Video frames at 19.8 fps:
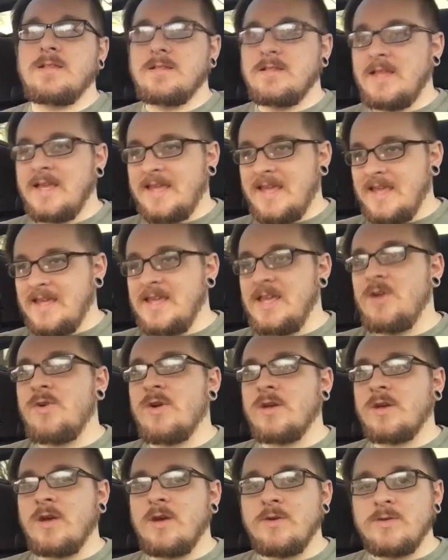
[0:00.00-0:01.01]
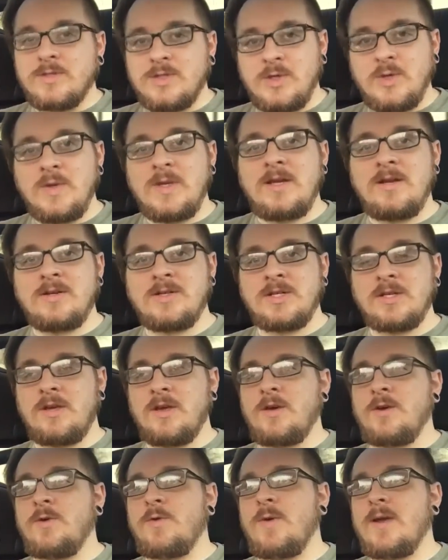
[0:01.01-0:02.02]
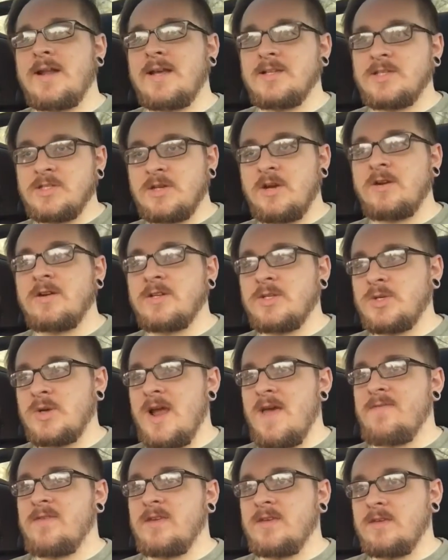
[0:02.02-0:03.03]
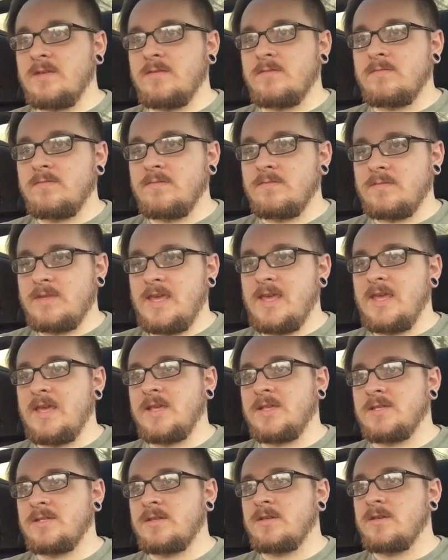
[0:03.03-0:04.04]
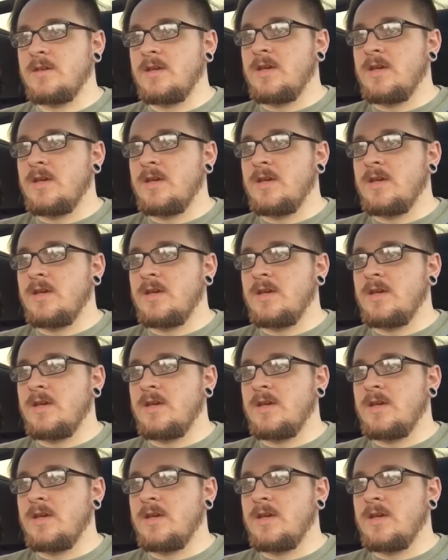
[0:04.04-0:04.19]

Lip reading: like a year ago, 2 years ago, when I started driving Kias.